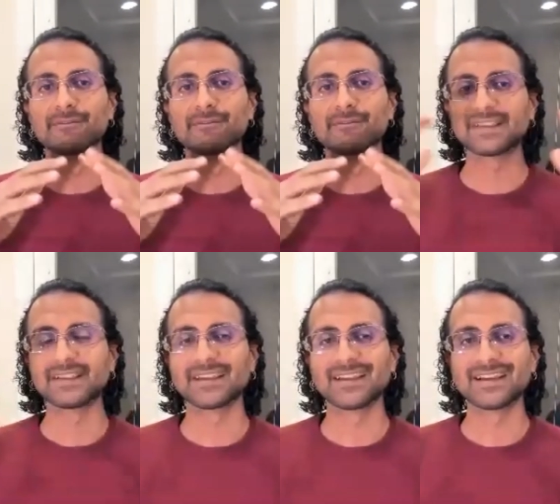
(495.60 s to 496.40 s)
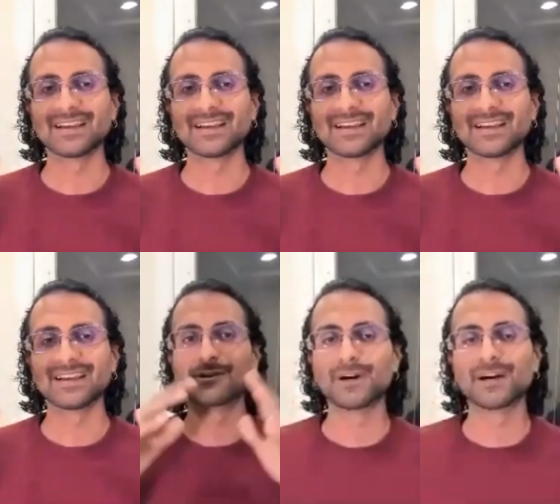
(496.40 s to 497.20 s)

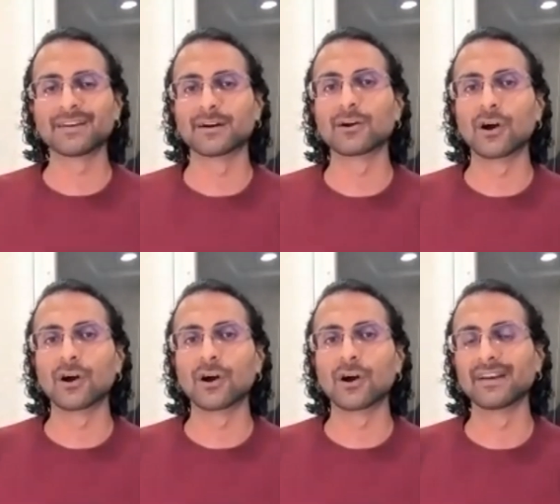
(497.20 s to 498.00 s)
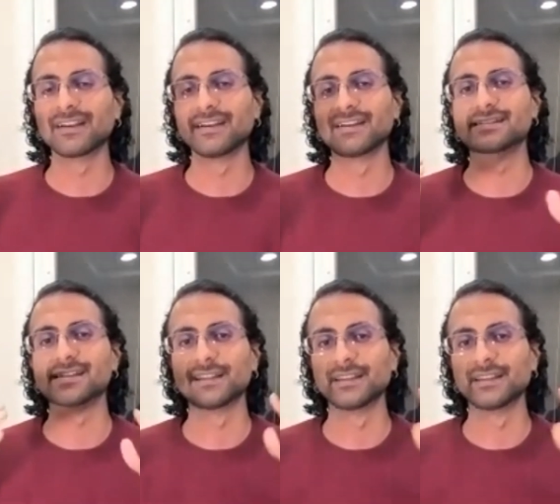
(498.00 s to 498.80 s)
everyone in our garden
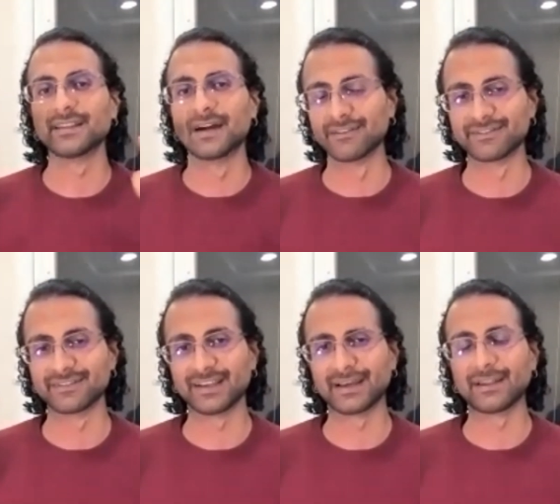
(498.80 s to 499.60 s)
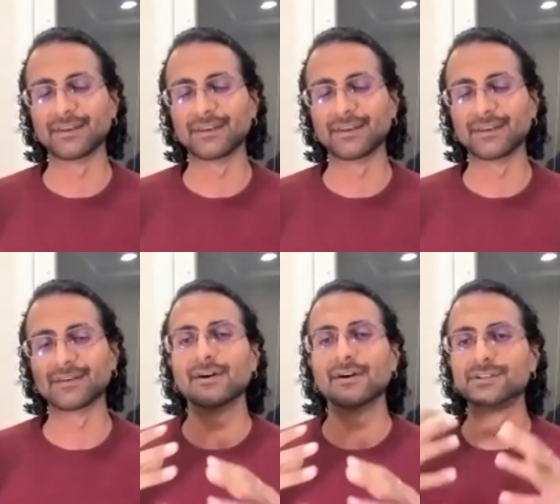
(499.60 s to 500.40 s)
is alive
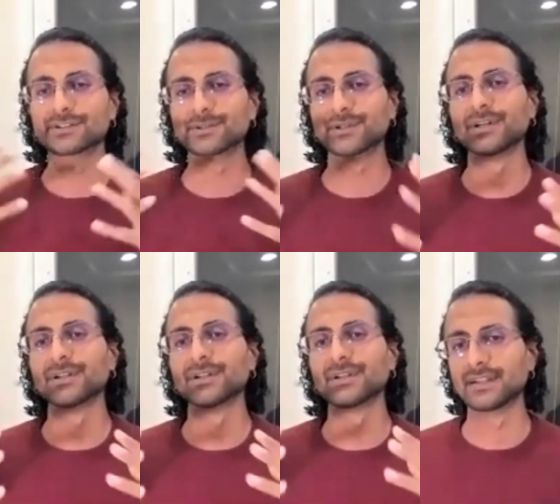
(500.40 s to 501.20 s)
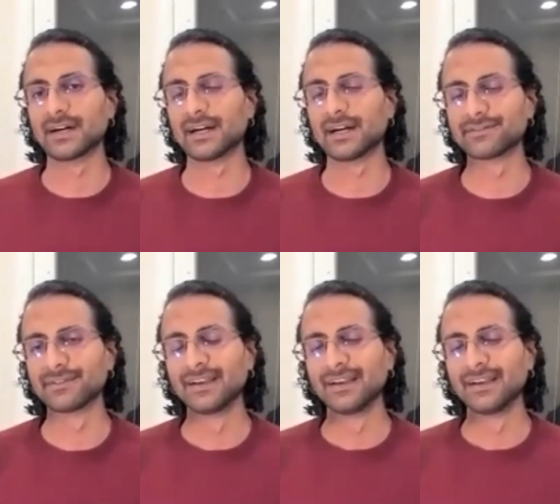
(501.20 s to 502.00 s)
and our soil is
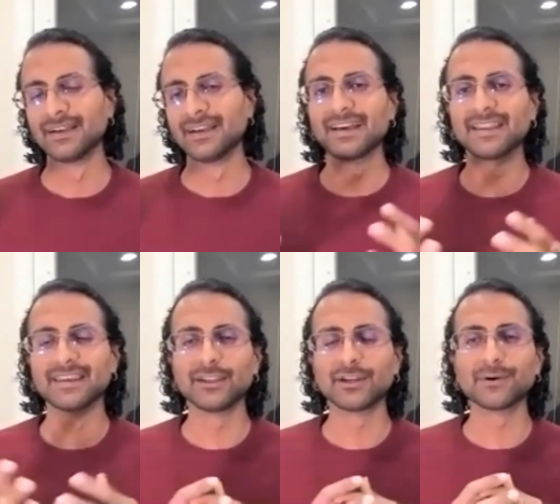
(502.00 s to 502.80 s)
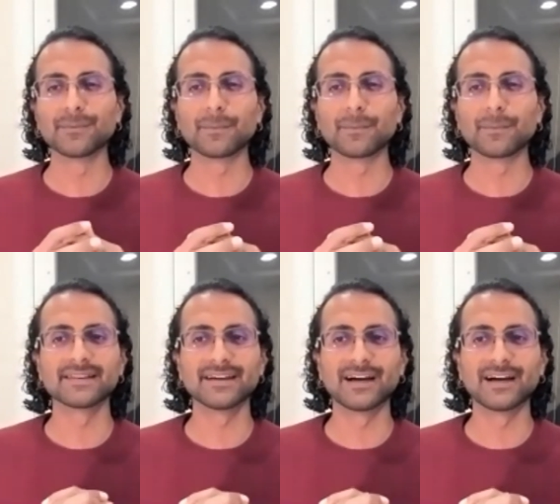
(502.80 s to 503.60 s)
alive. And
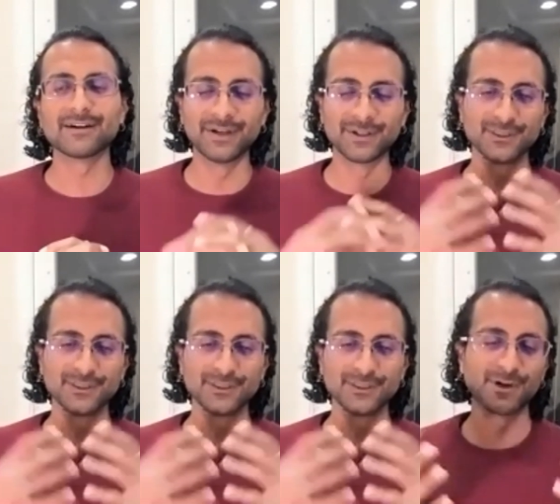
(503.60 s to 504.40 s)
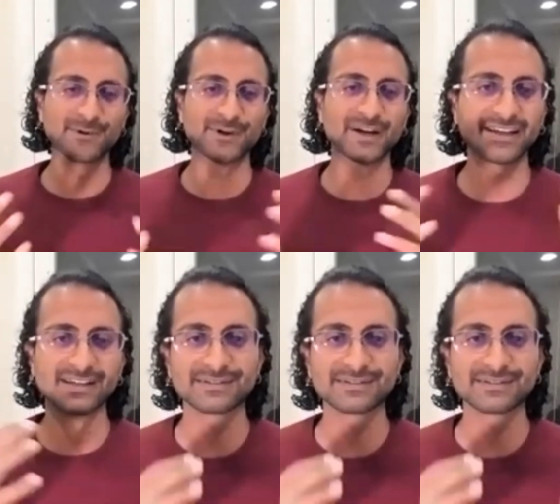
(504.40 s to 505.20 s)
I the more and more
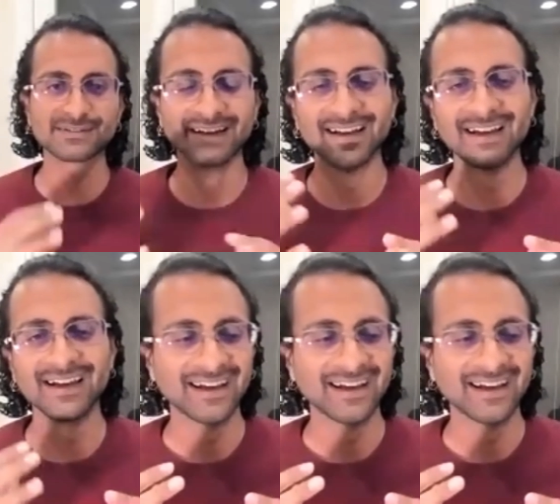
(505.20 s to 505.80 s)
I kind of like